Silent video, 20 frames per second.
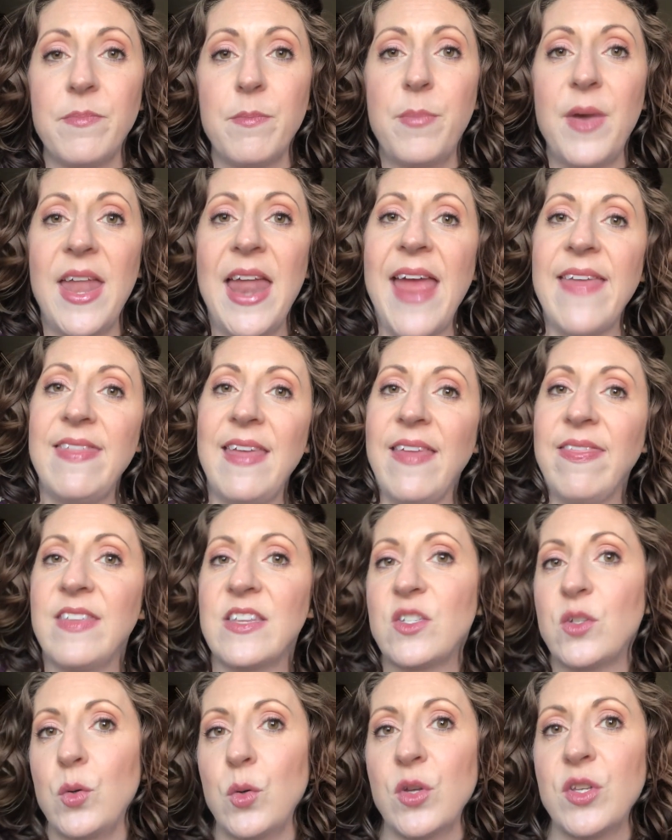but I think the
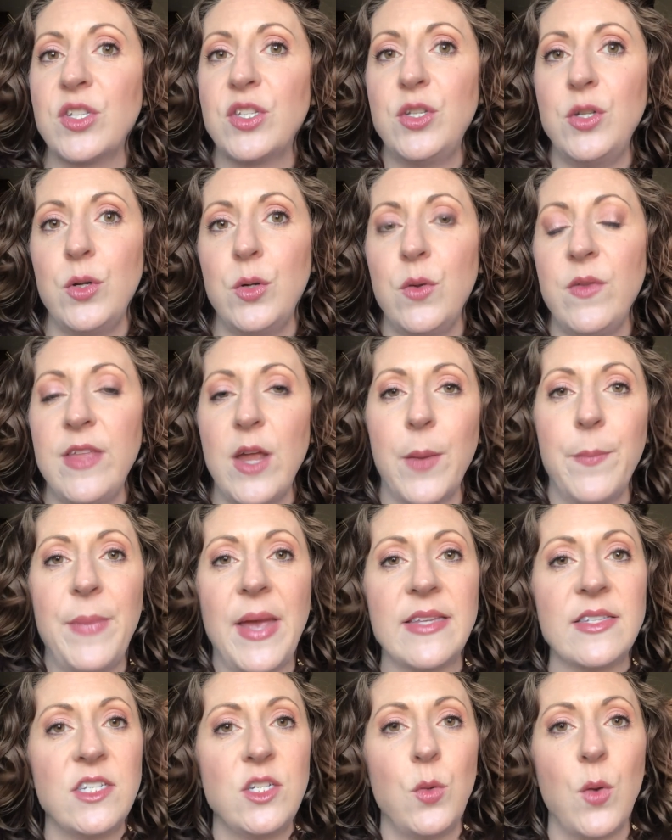schools do their
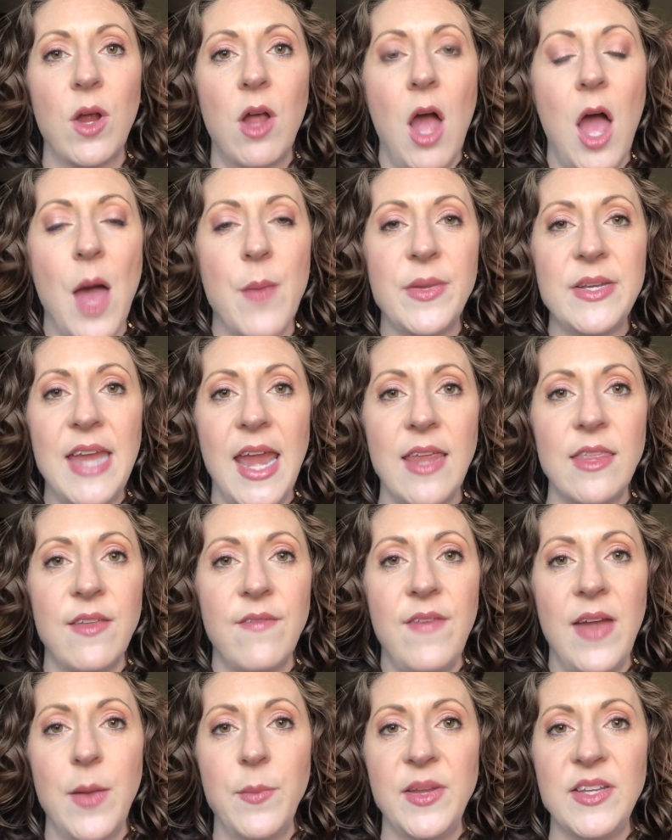best to accommodate the
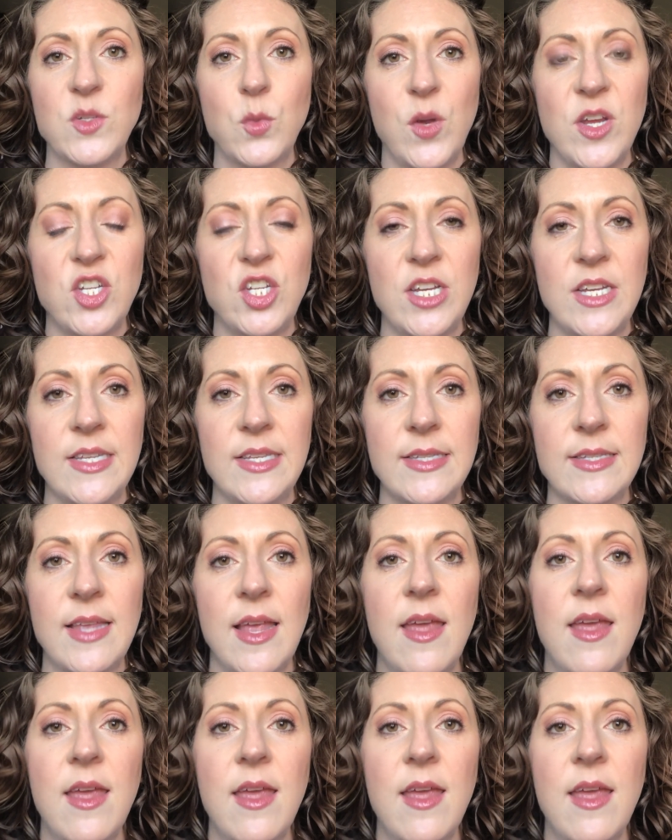family's wishes